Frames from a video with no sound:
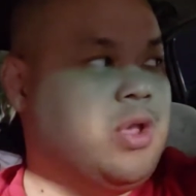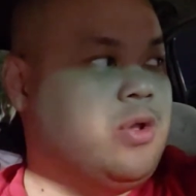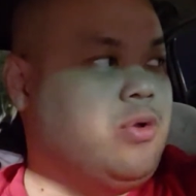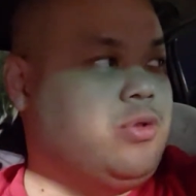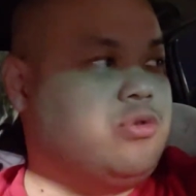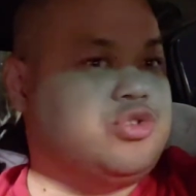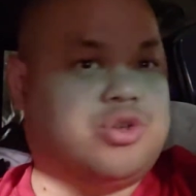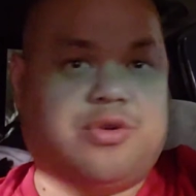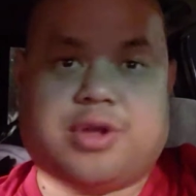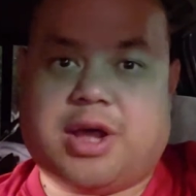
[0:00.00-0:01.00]
who don't
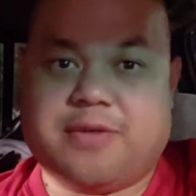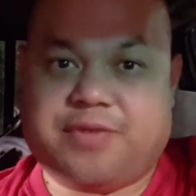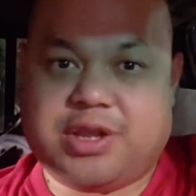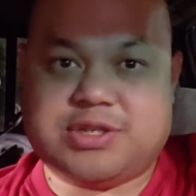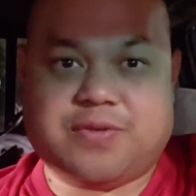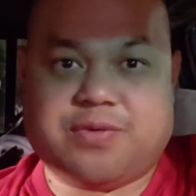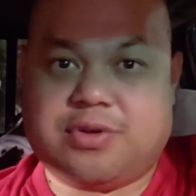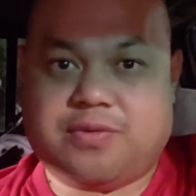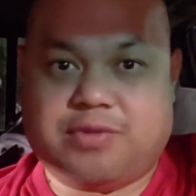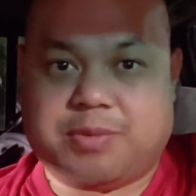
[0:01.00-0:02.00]
show confidence in front
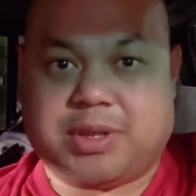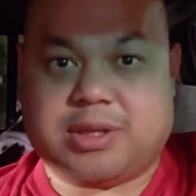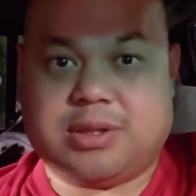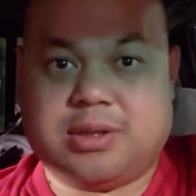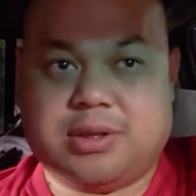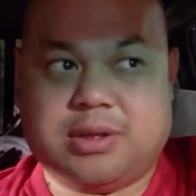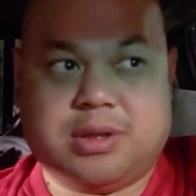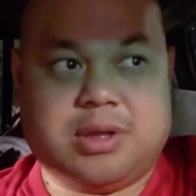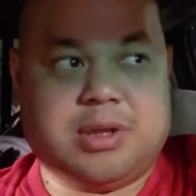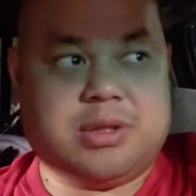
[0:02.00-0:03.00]
of women.
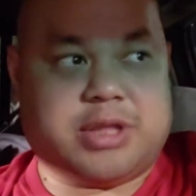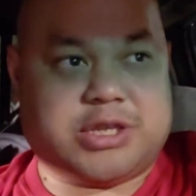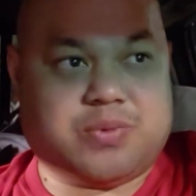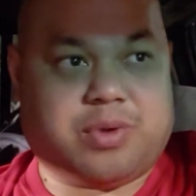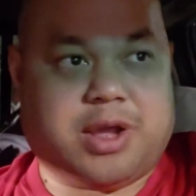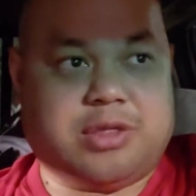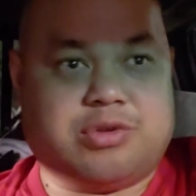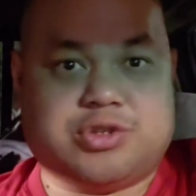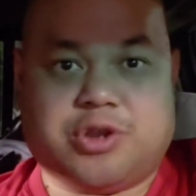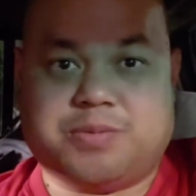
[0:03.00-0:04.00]
That's why
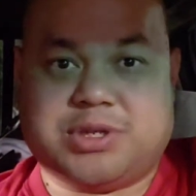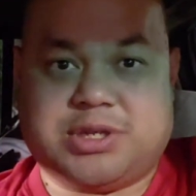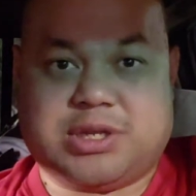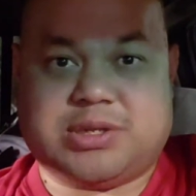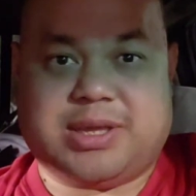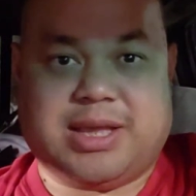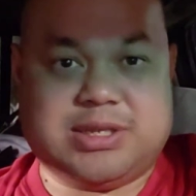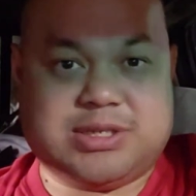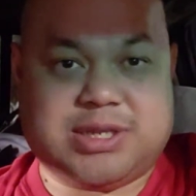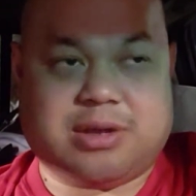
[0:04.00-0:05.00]
those terms exist.
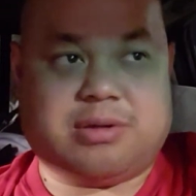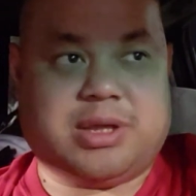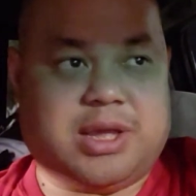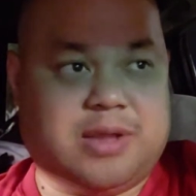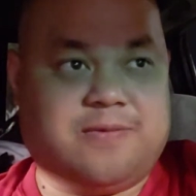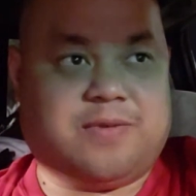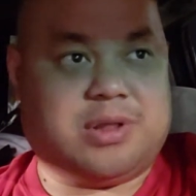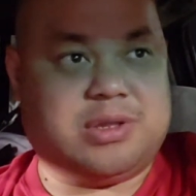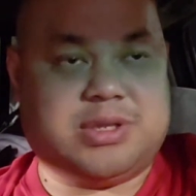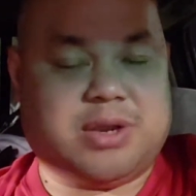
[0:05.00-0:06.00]
Incel,
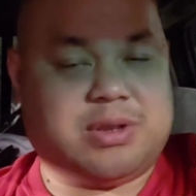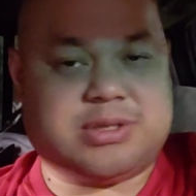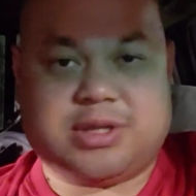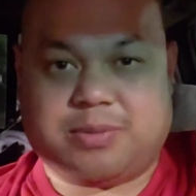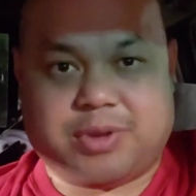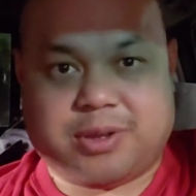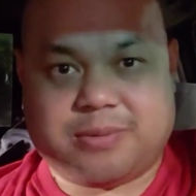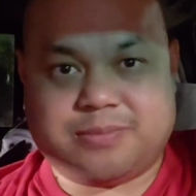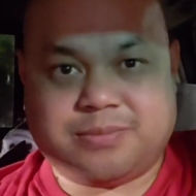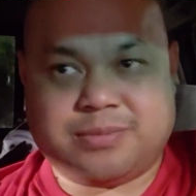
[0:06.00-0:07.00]
involuntary celibate.
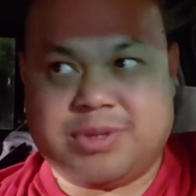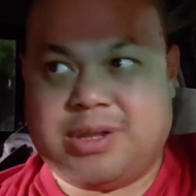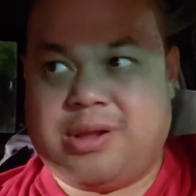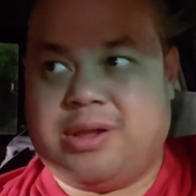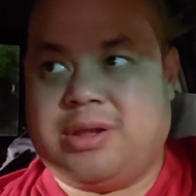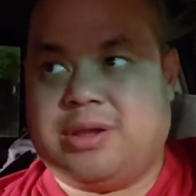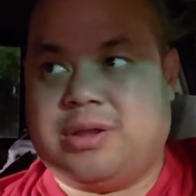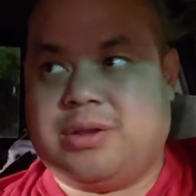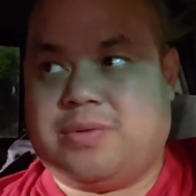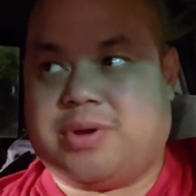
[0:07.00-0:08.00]

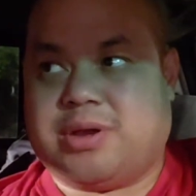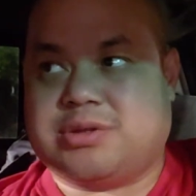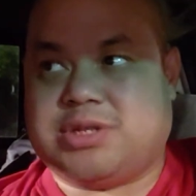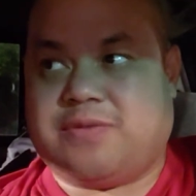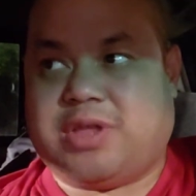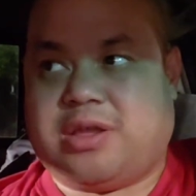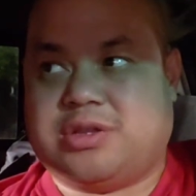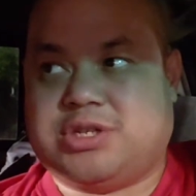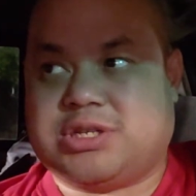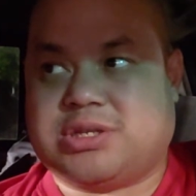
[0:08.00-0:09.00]
Or else, if they
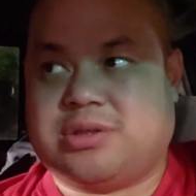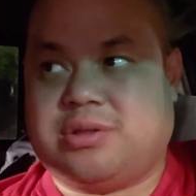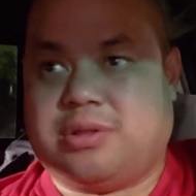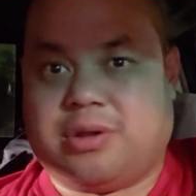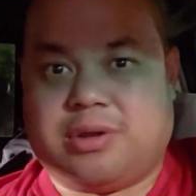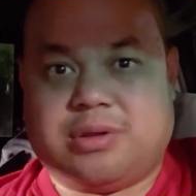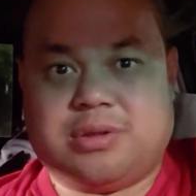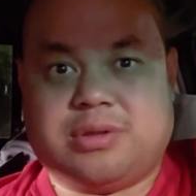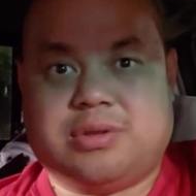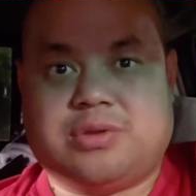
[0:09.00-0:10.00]
could just
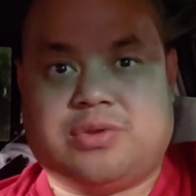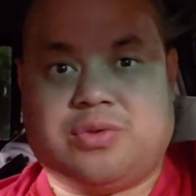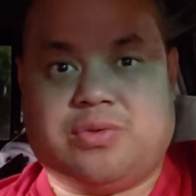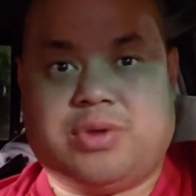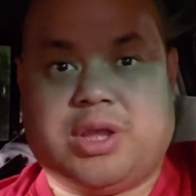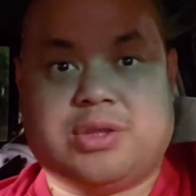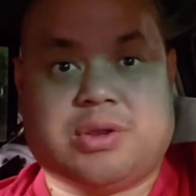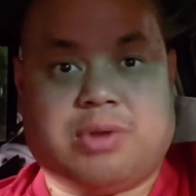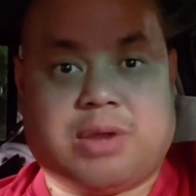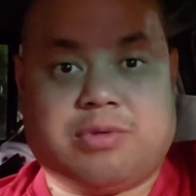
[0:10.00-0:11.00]
learn to
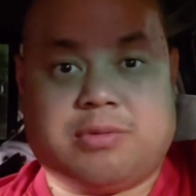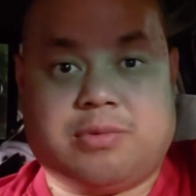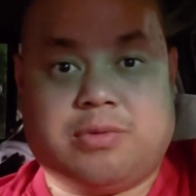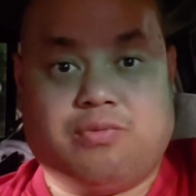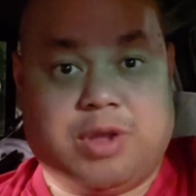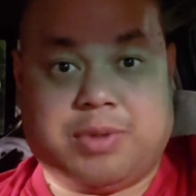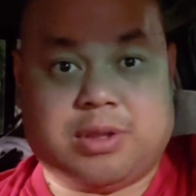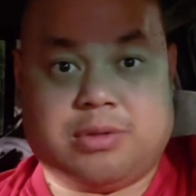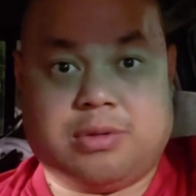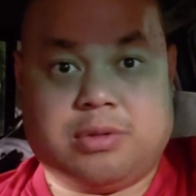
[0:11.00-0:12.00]
interact with
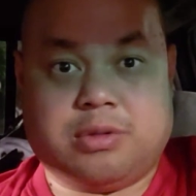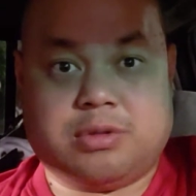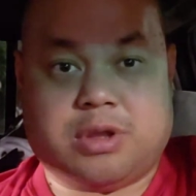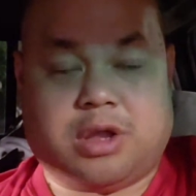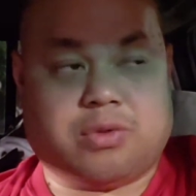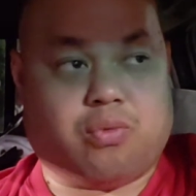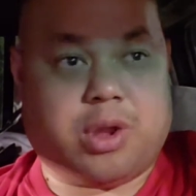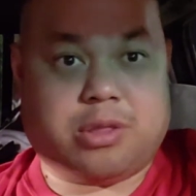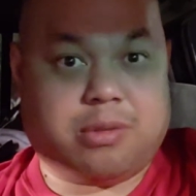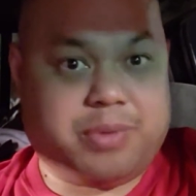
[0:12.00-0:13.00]
women on a
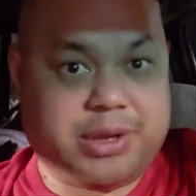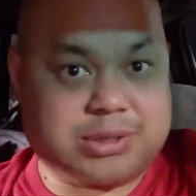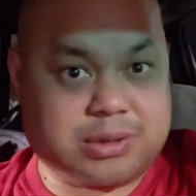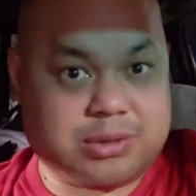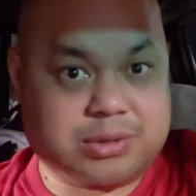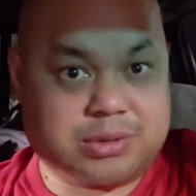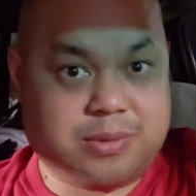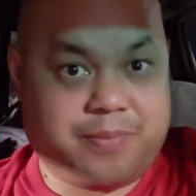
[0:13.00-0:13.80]
regular basis